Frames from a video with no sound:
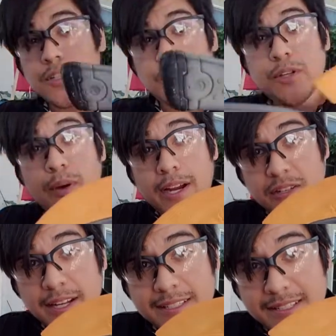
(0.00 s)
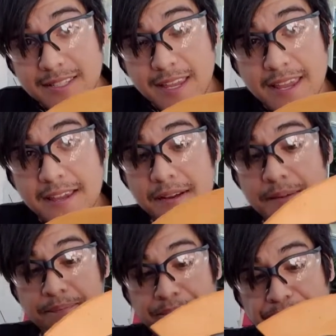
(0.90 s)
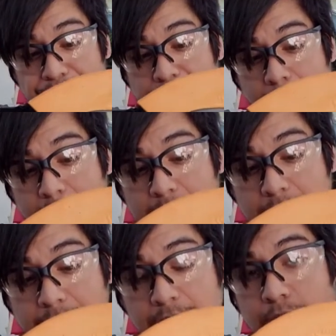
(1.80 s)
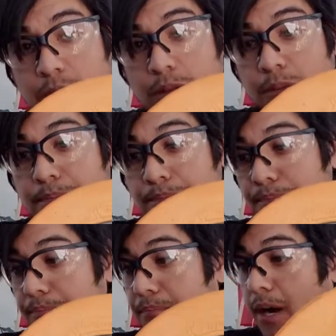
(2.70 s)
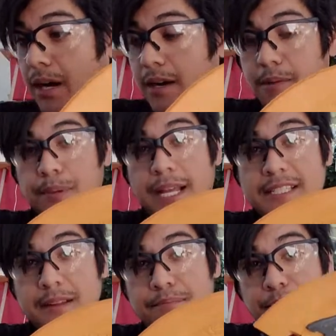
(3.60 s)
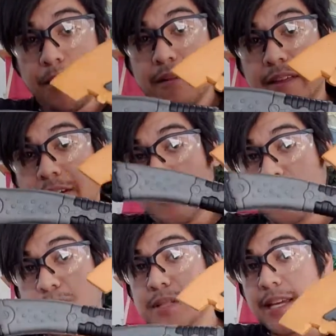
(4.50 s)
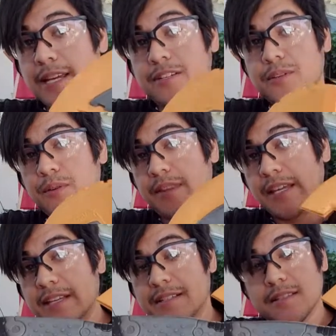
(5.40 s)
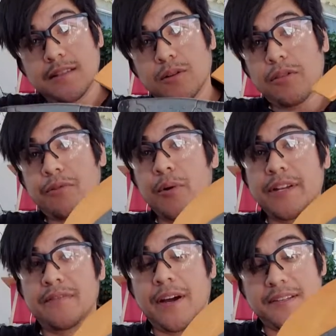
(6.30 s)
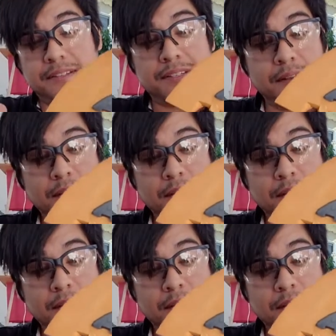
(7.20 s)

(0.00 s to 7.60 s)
So you actually got to see the little uh, plastic bar that goes into these little throwing devices.